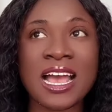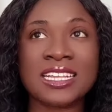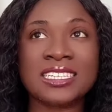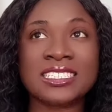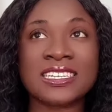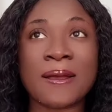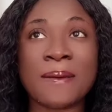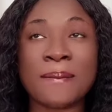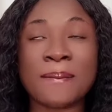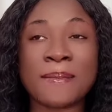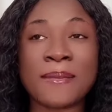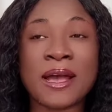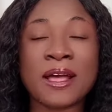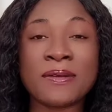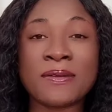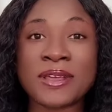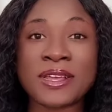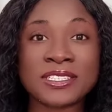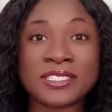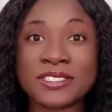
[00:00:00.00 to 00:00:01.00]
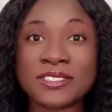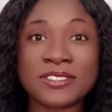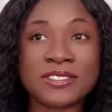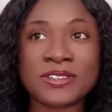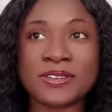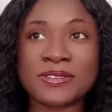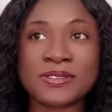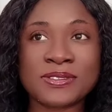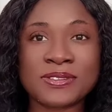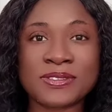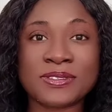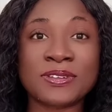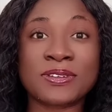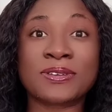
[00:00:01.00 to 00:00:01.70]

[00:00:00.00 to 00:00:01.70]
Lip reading: and their marriage just